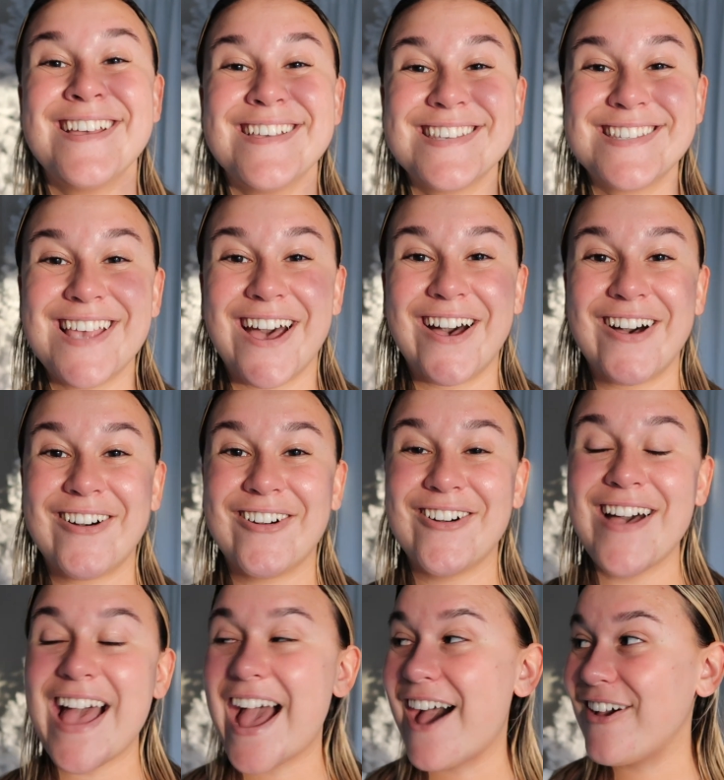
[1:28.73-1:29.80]

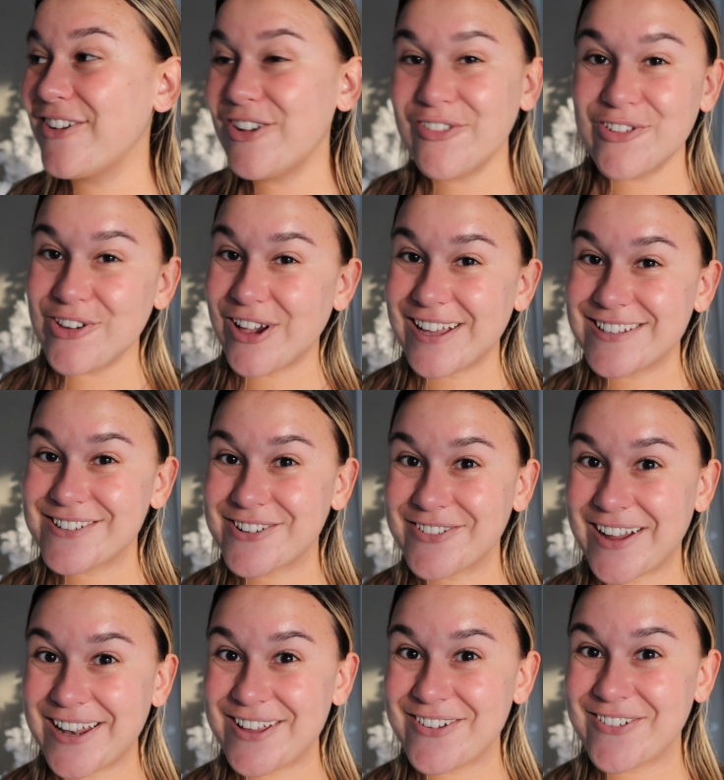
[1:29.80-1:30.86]
So, I don't know if you guys are
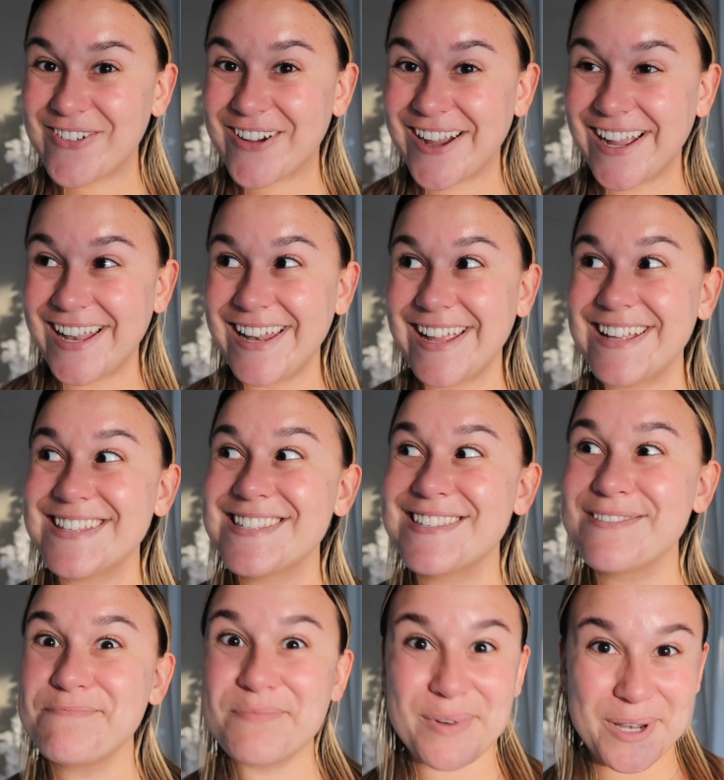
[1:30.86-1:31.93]
ready for it.
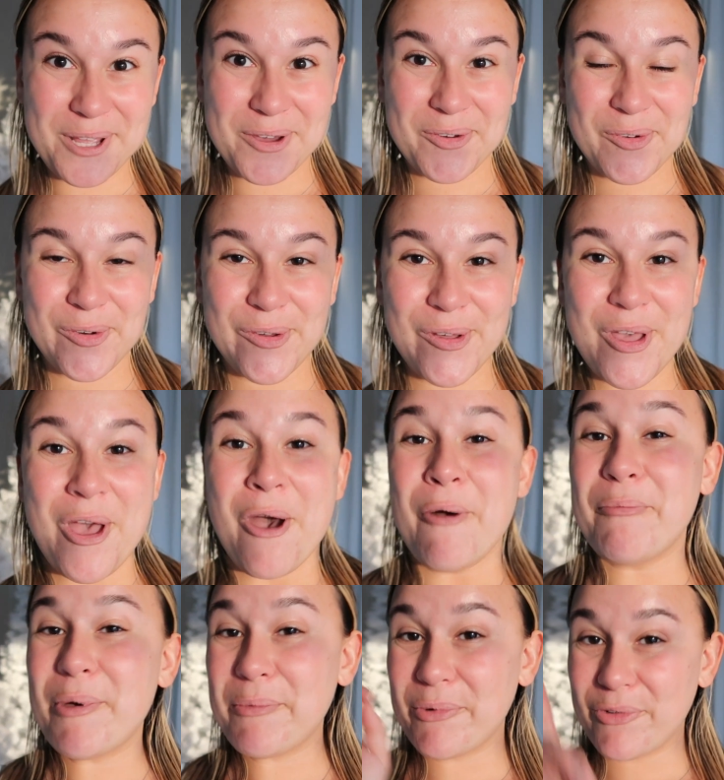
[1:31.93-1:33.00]
It's pretty cool,
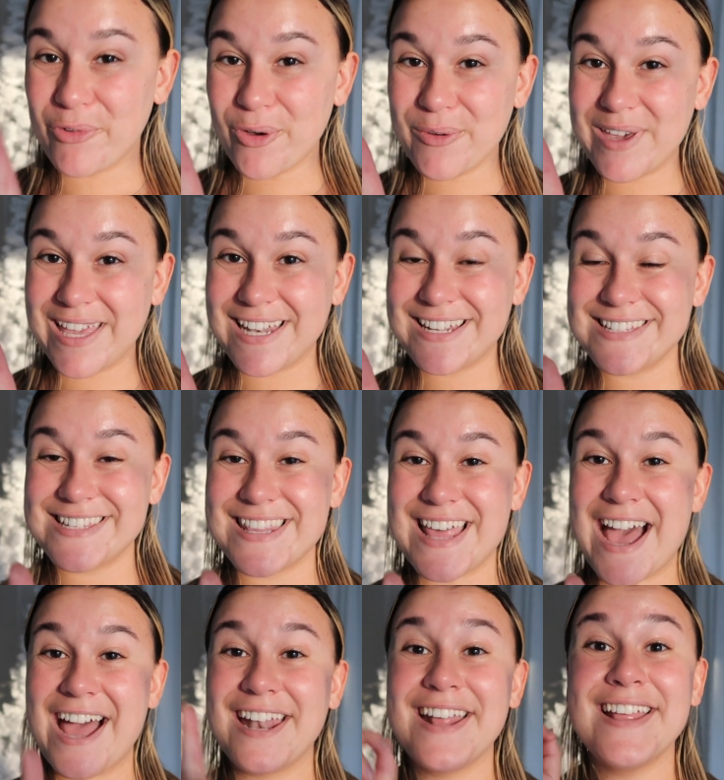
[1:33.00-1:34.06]
but before we get into
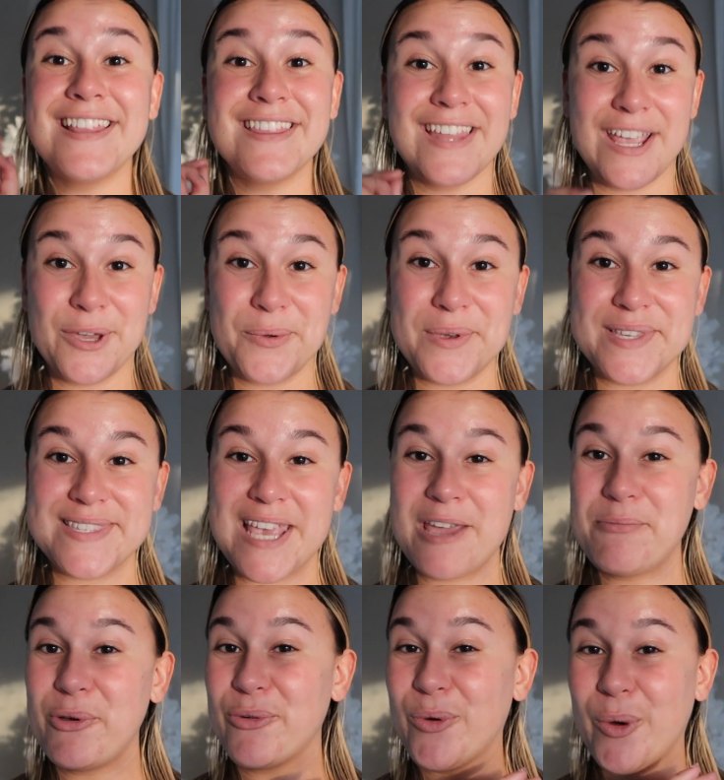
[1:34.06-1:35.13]
that, like we
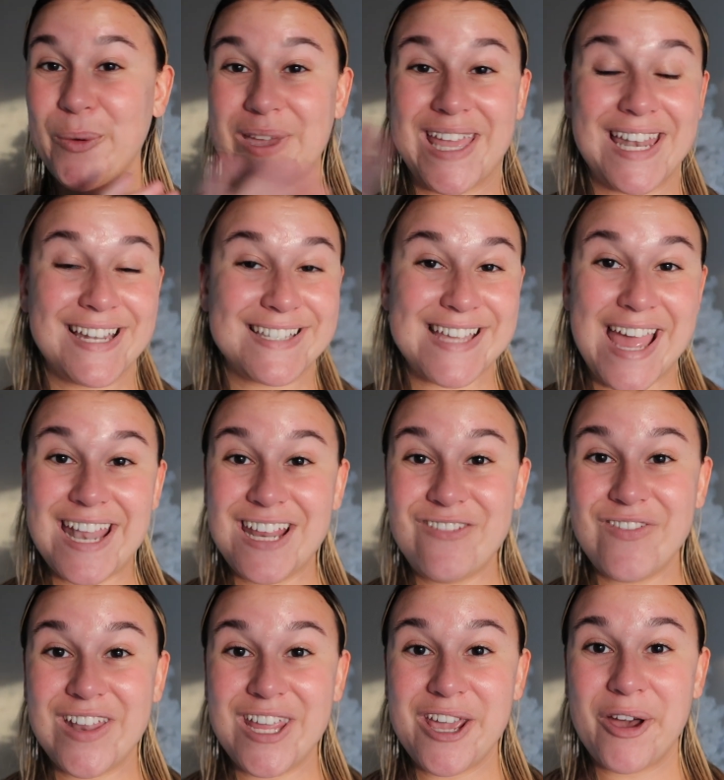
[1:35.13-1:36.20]
say before we get into any
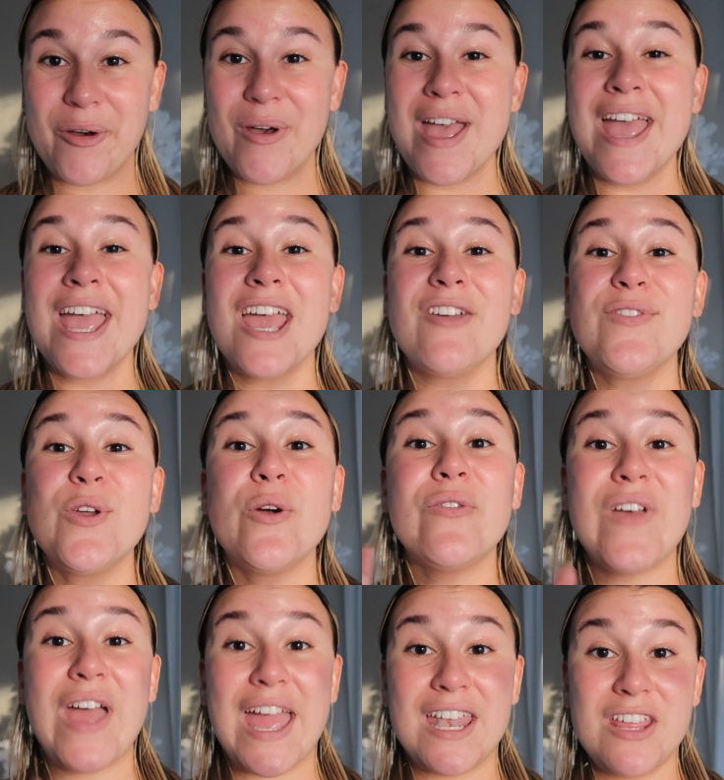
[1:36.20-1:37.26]
video, if you
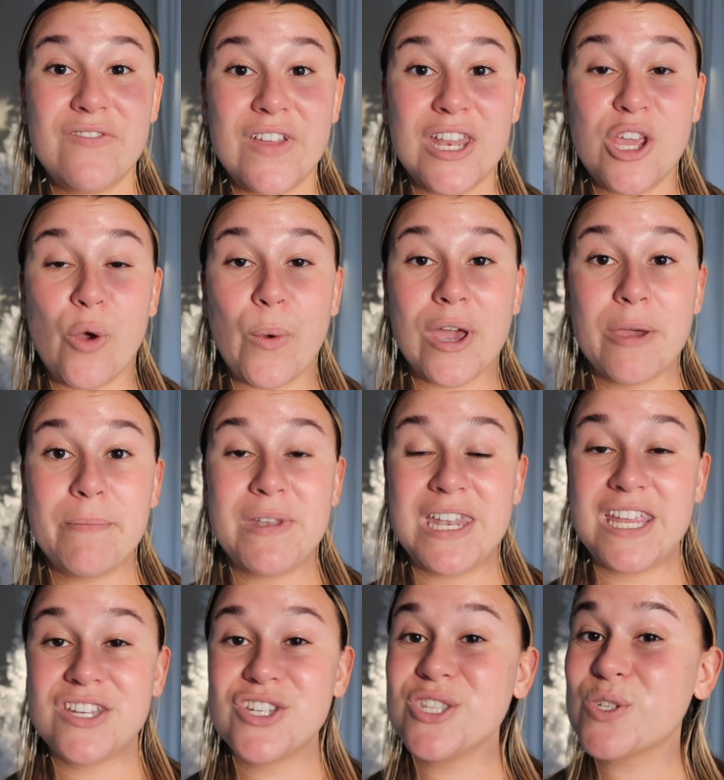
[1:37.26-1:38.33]
have any video
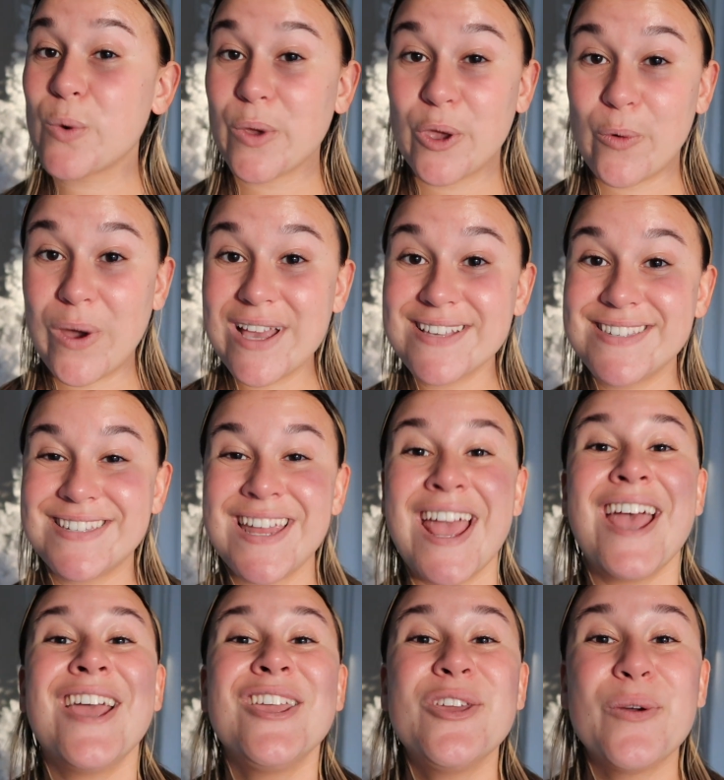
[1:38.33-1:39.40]
recommendations or requests,
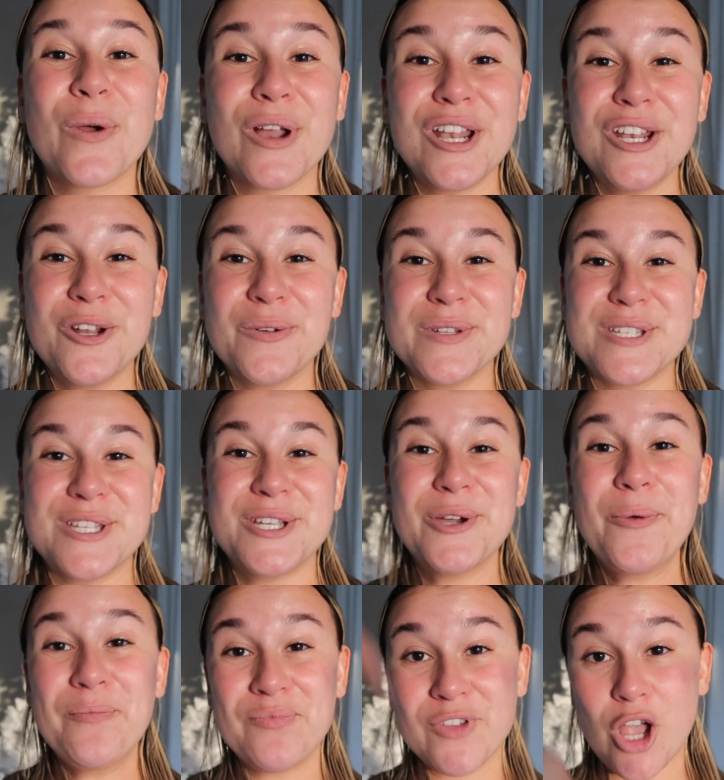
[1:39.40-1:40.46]
you already know what to
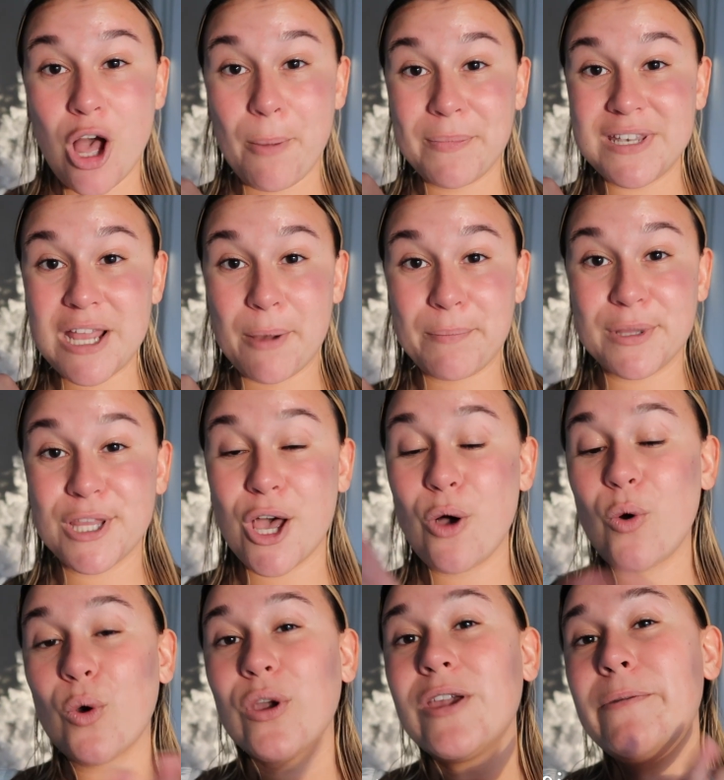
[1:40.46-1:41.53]
do. Comment down
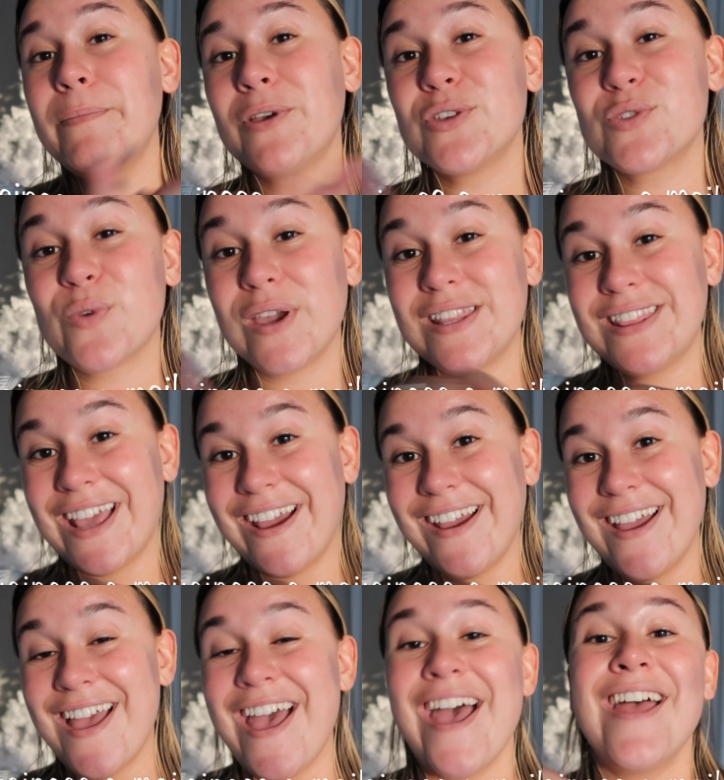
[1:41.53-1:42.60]
below or email us right there.